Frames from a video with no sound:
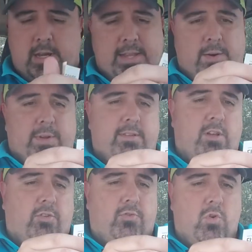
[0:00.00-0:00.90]
That
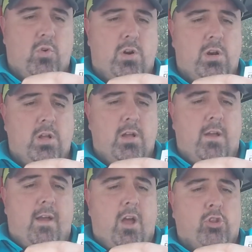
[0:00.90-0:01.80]
retails for
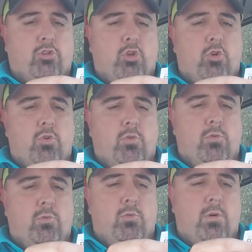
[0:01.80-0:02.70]

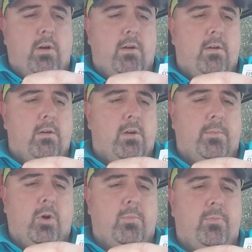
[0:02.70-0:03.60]

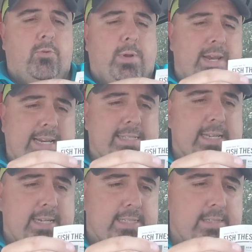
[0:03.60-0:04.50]

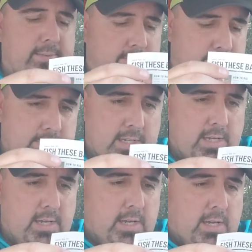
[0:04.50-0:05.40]
$3.96.
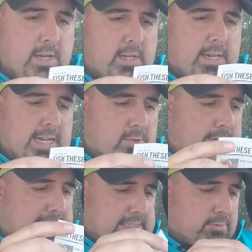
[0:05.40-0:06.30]
Next,
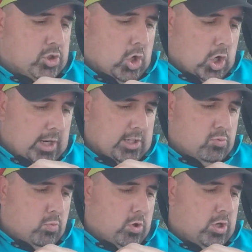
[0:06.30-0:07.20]
we got some
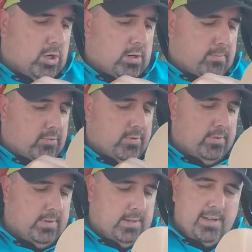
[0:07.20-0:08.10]
Charlie's worms.
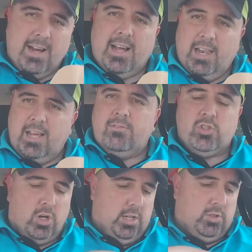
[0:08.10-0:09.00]
I love
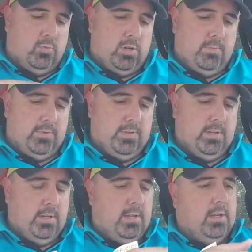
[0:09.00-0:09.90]
Charlie's worms.
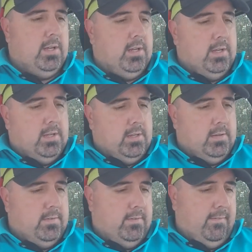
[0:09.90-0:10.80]

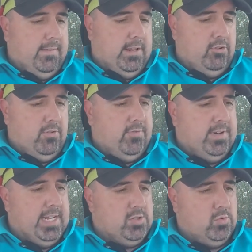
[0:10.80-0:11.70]
And these are
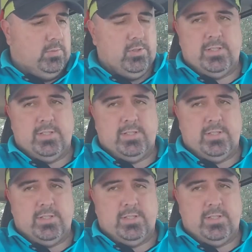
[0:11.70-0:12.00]
finesse worms.